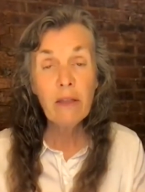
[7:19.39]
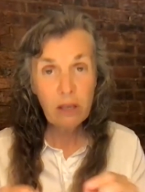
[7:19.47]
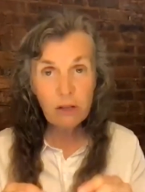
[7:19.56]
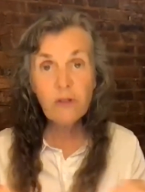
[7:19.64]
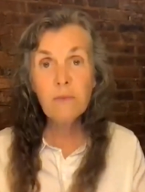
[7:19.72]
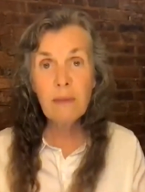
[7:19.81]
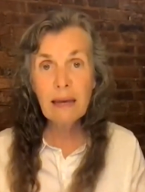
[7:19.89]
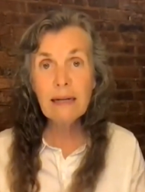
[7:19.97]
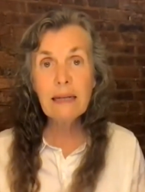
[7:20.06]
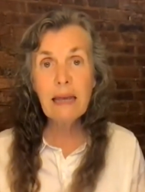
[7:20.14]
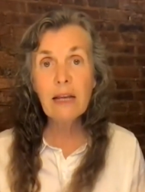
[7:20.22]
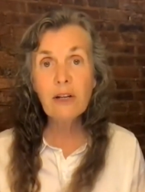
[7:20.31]
this
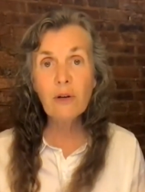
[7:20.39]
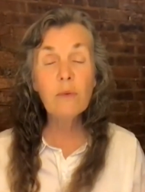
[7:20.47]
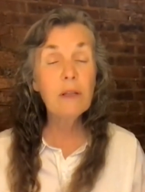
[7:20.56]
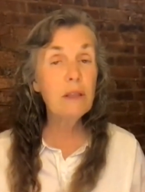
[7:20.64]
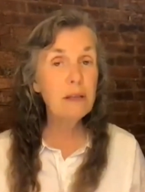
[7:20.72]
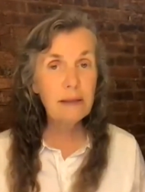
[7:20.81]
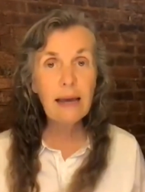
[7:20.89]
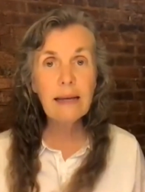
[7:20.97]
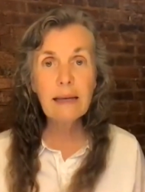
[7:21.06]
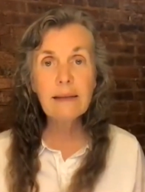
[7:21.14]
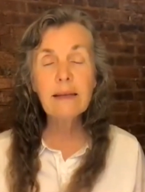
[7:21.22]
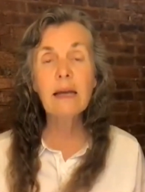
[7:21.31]
meditation with the
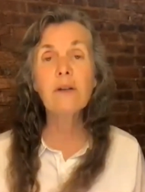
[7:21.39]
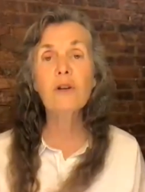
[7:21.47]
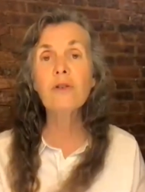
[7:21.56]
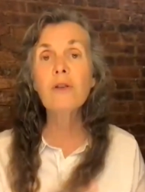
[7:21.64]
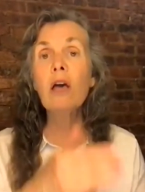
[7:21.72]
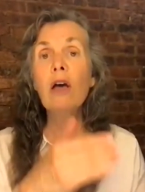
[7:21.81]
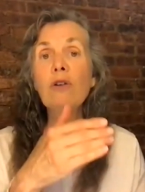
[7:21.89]
psychic centers,